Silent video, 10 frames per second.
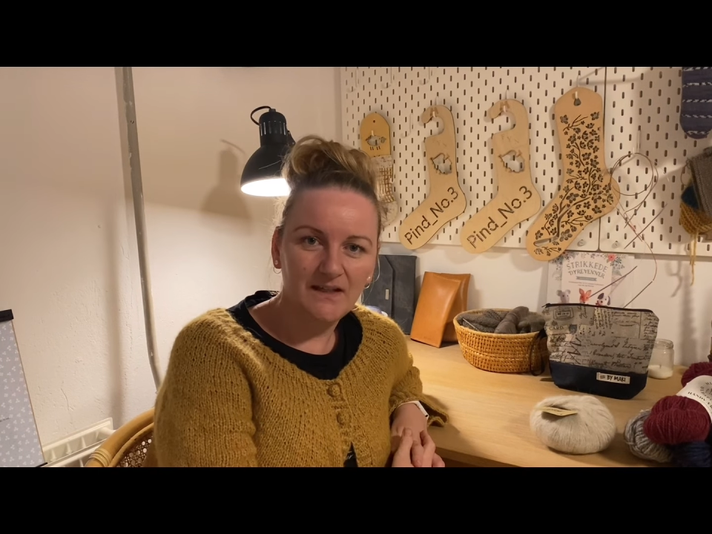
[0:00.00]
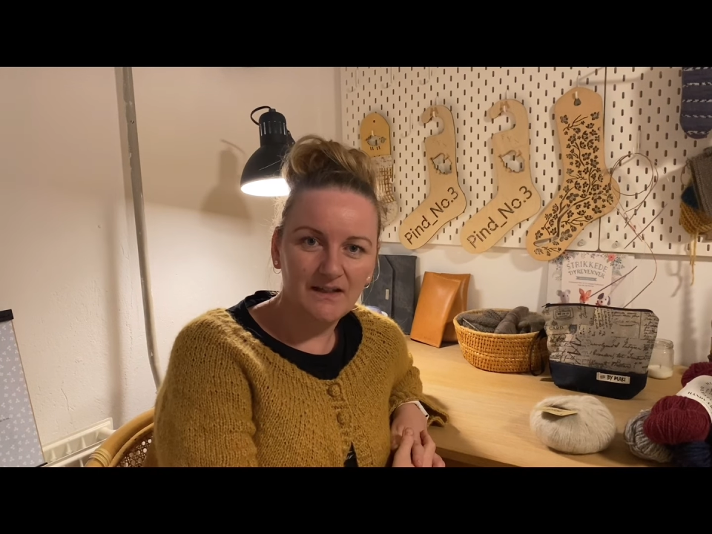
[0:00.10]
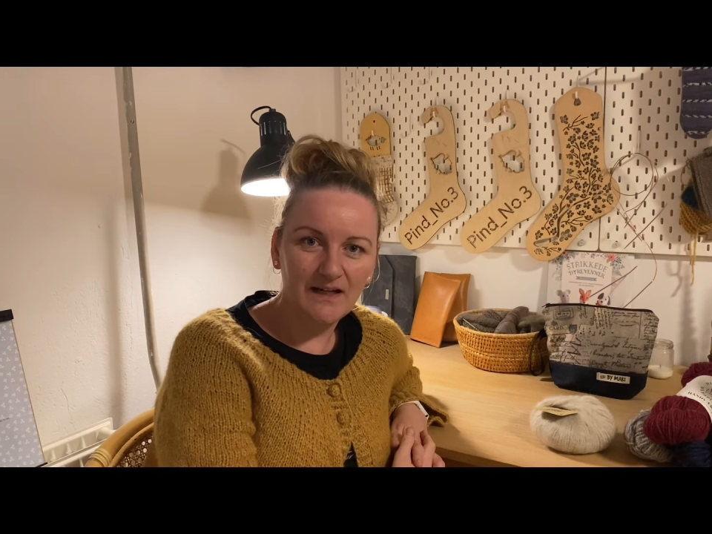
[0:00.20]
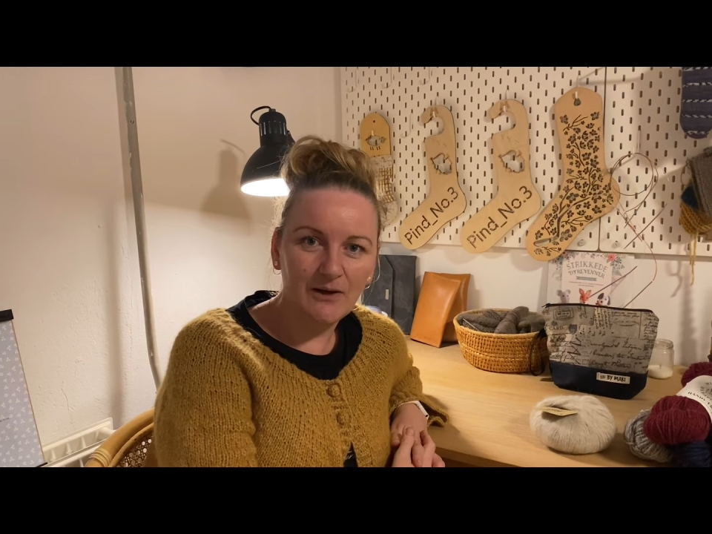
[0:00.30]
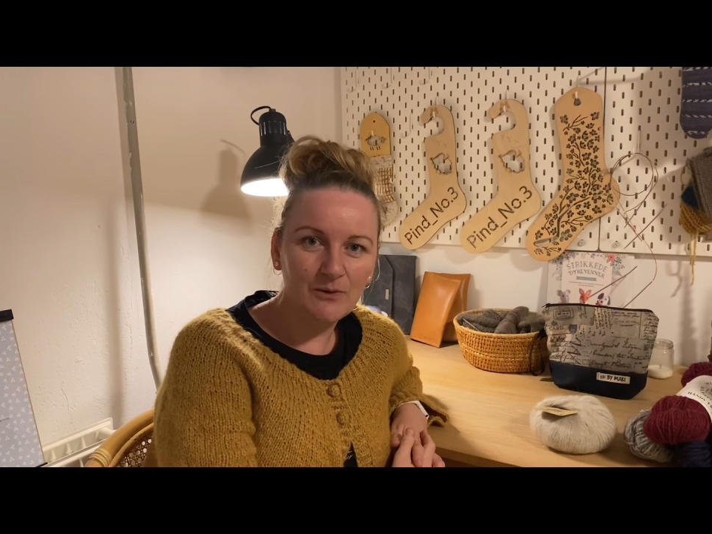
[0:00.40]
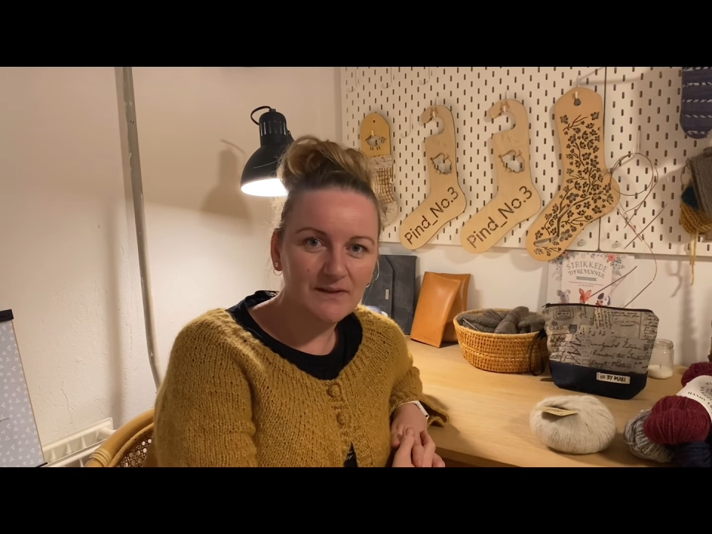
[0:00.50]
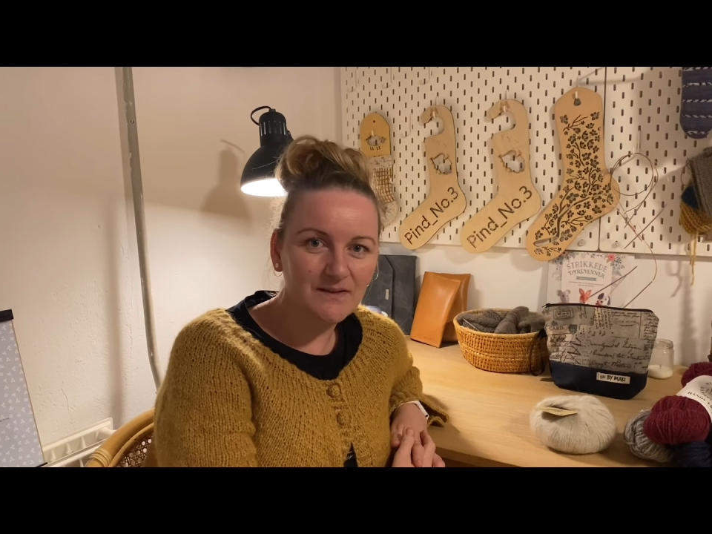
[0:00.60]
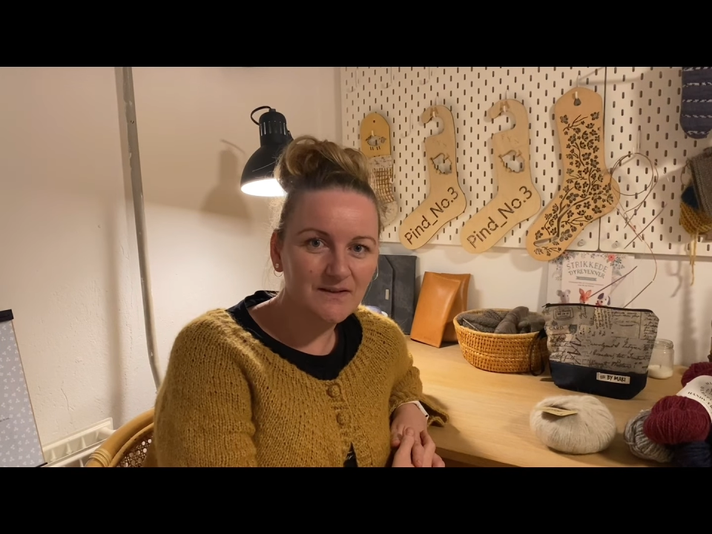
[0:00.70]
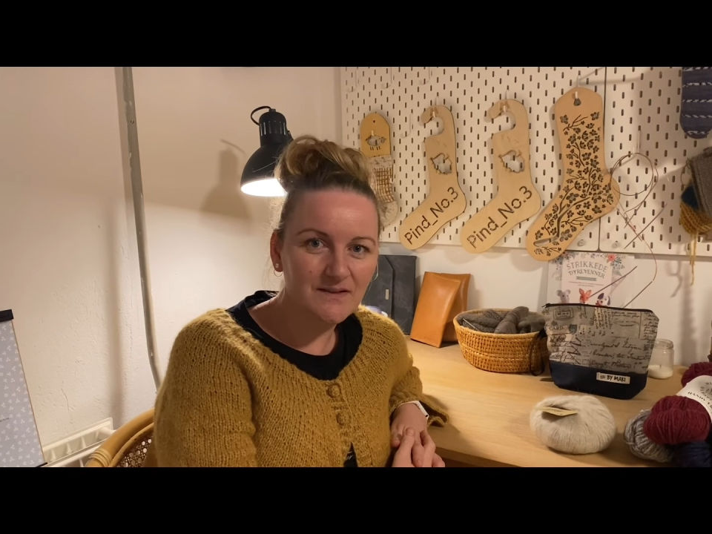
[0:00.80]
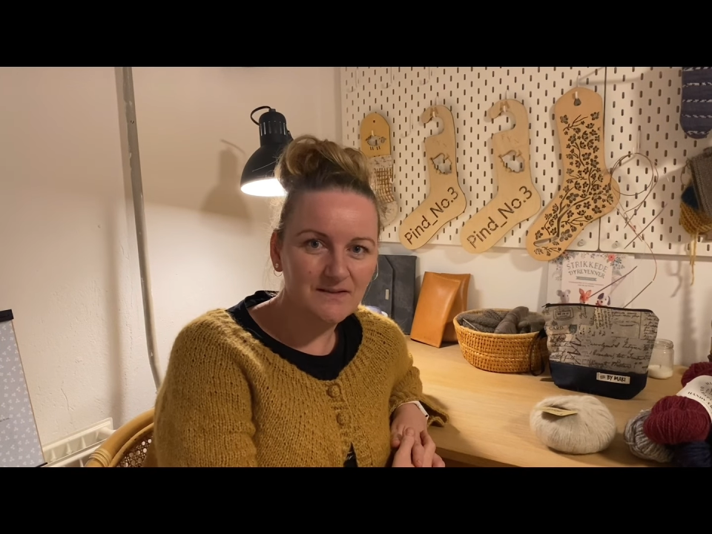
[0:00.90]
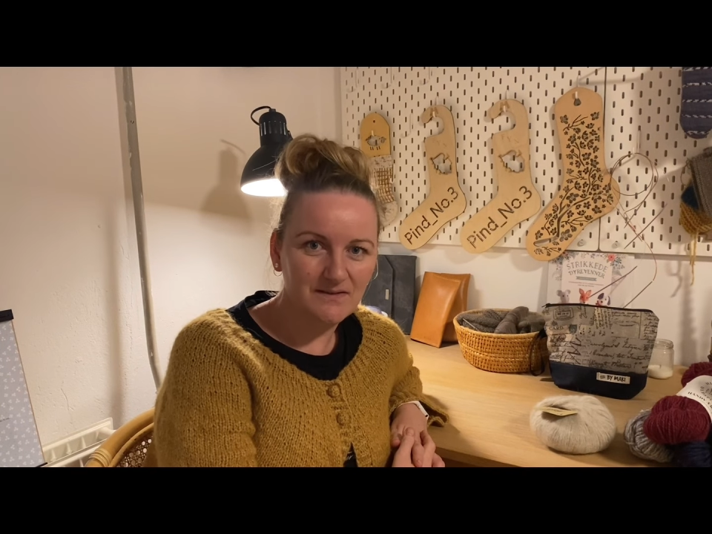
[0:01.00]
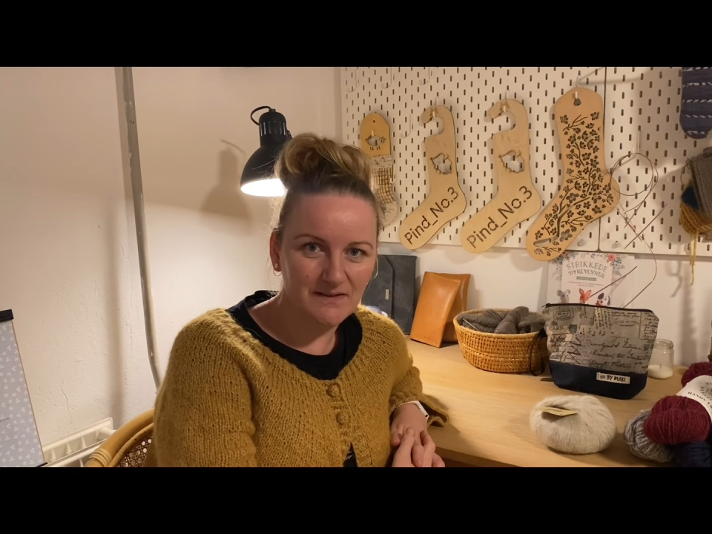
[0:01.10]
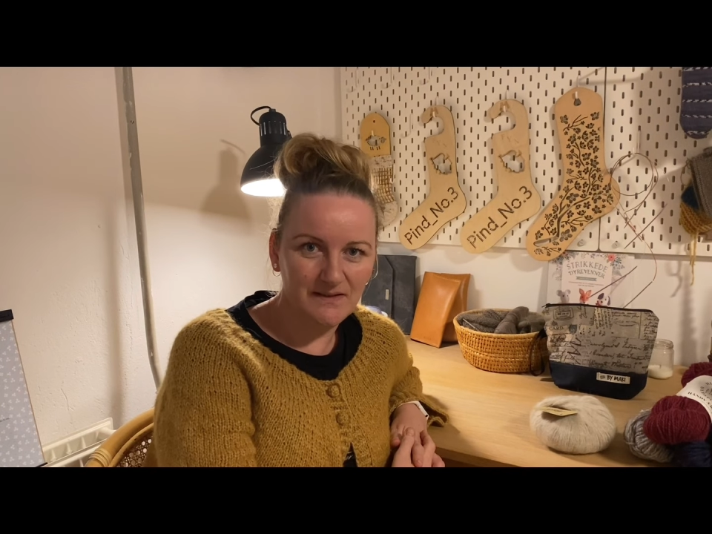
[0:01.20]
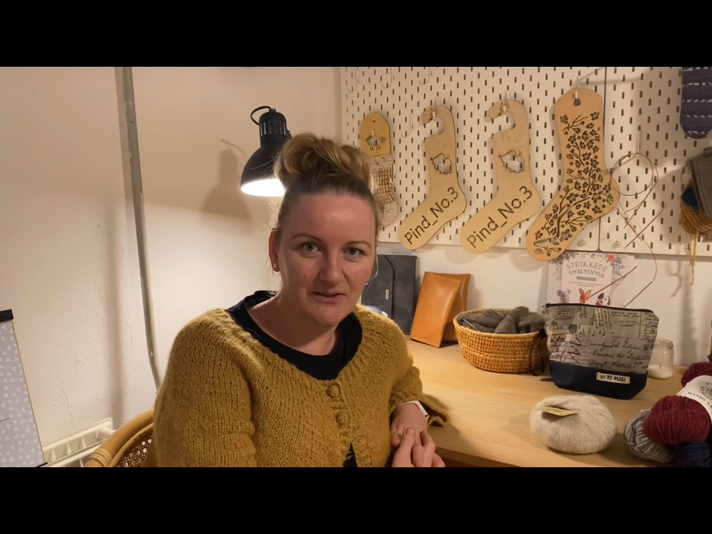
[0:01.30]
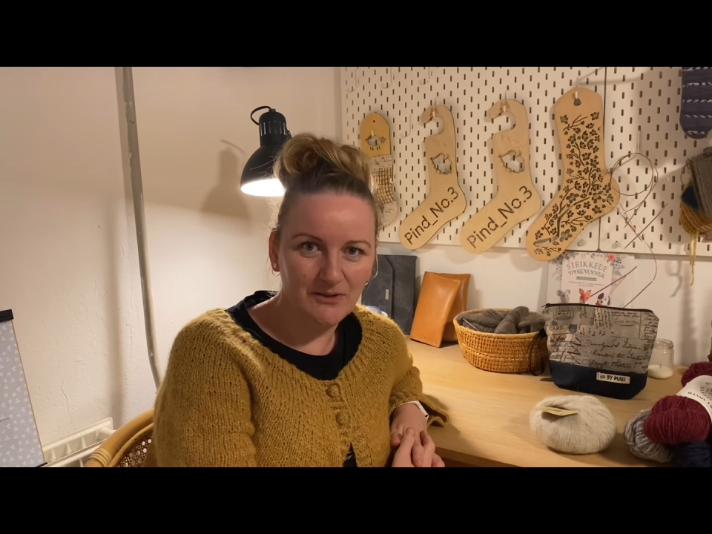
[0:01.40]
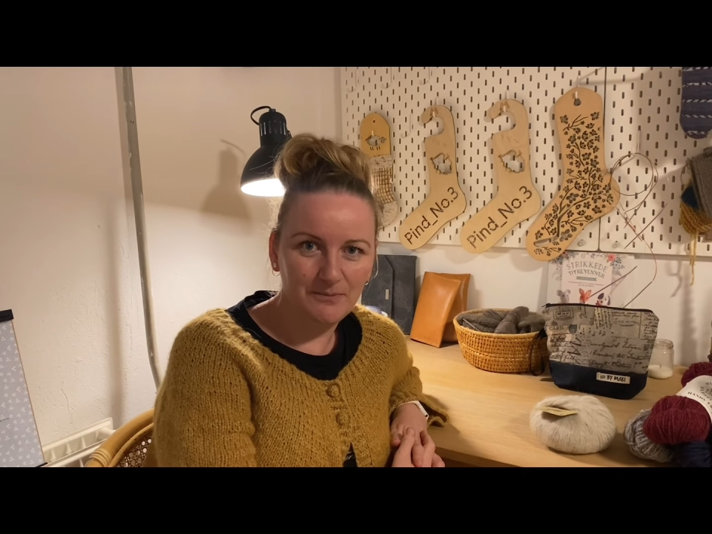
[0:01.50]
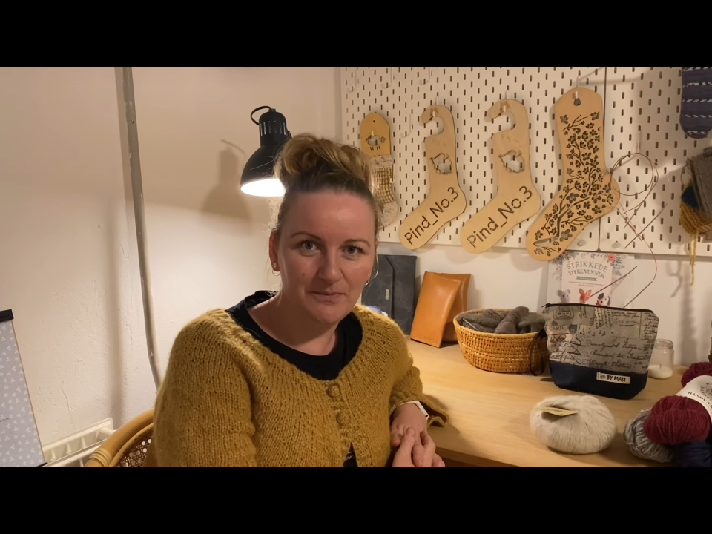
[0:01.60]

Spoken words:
I will not take up